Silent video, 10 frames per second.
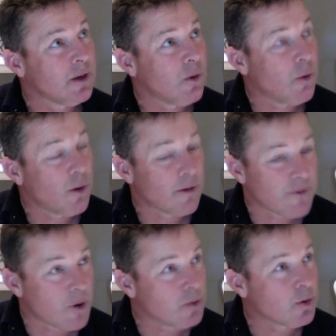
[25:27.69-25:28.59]
or a
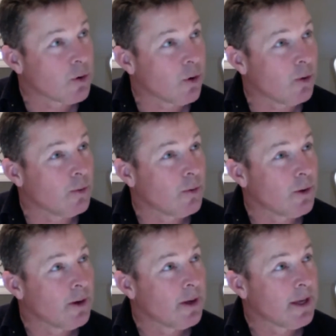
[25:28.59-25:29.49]
phone call
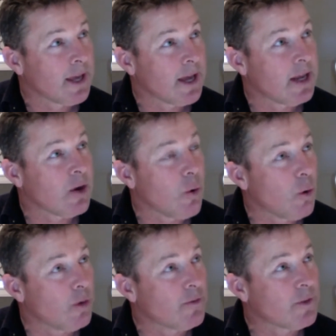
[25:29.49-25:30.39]
getting
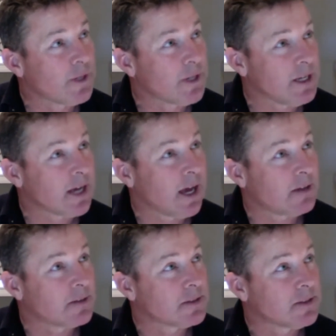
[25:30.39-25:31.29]
all of the
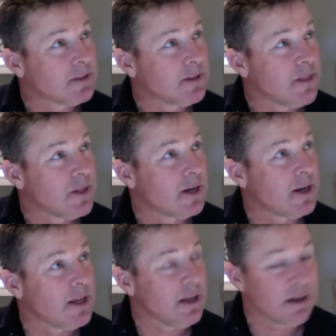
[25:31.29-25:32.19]
details that are
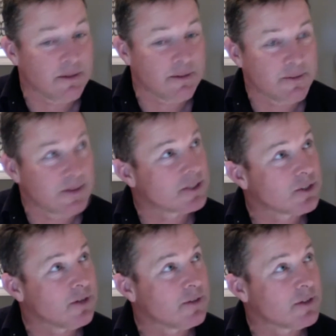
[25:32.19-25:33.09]
needed for the
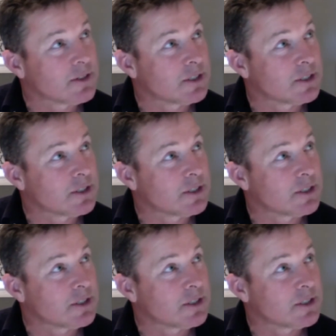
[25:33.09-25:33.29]
service,